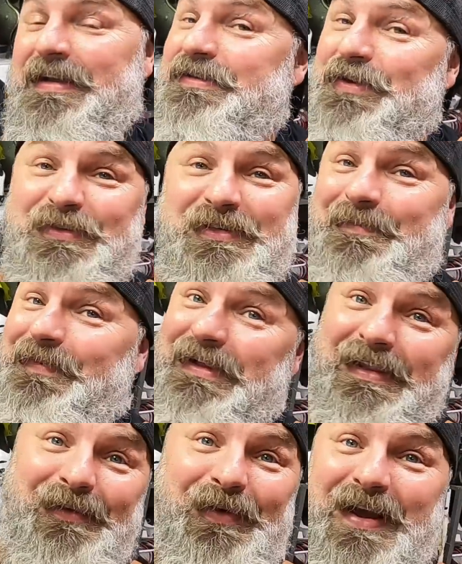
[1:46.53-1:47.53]
So it's
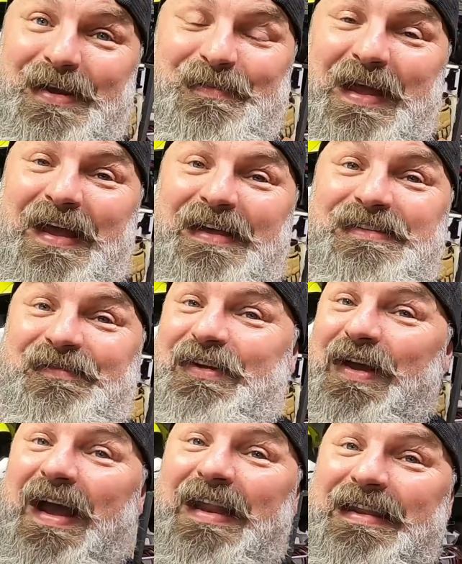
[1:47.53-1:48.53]
completely random, guys. If
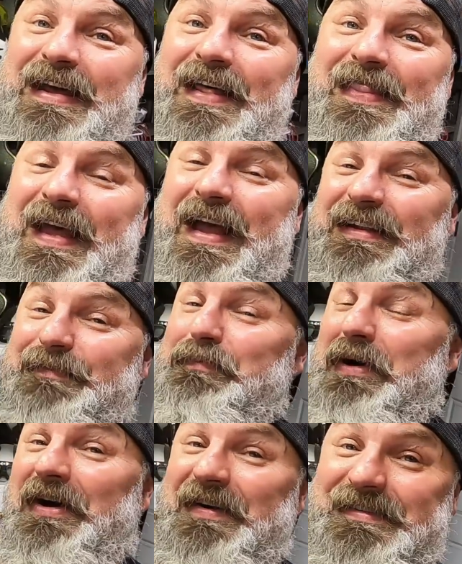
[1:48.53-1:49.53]
you hadn't done that,
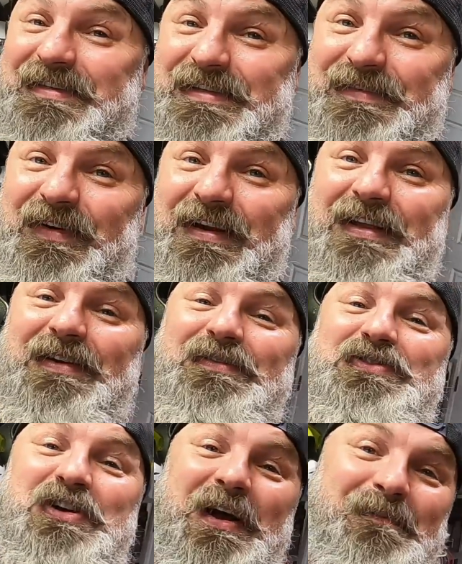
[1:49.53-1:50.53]
pause this video,
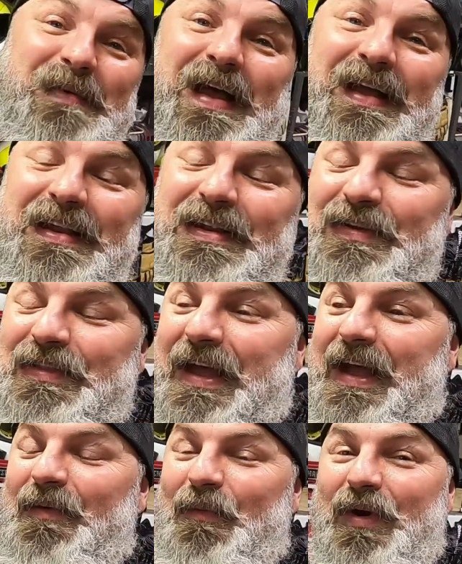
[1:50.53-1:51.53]
jump back and do
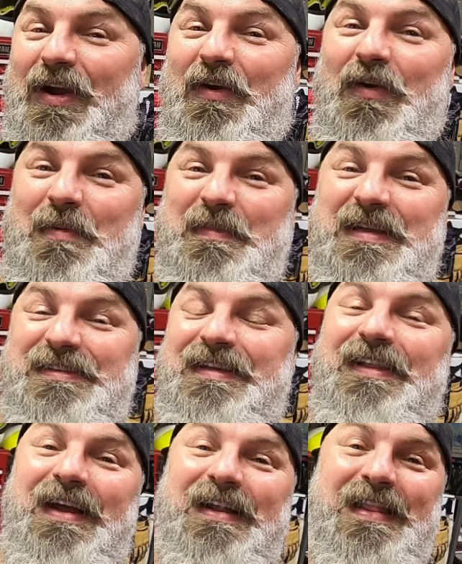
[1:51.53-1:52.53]
that. We're going to be
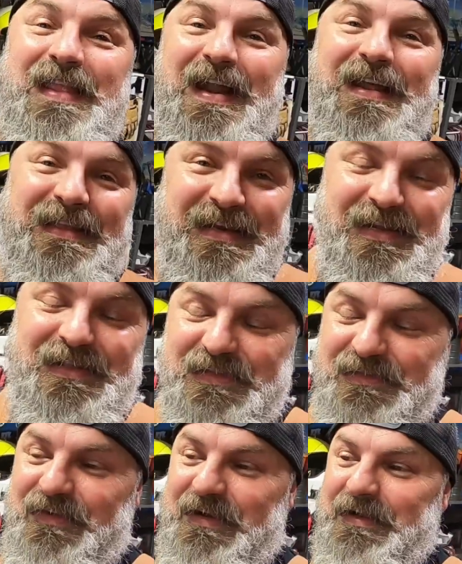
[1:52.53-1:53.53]
selecting that at the end of
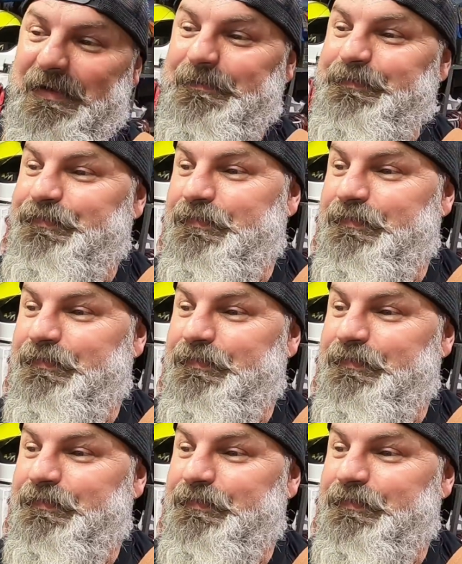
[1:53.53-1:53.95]
this video.